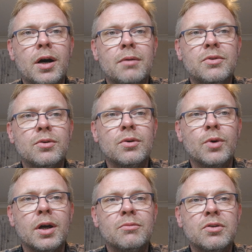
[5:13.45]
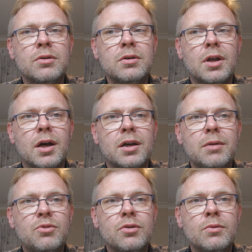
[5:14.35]
I'm doing what I'm doing, and I
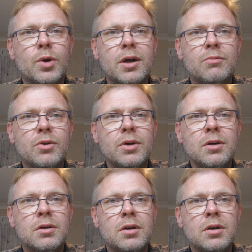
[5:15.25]
keep doing what I'm doing.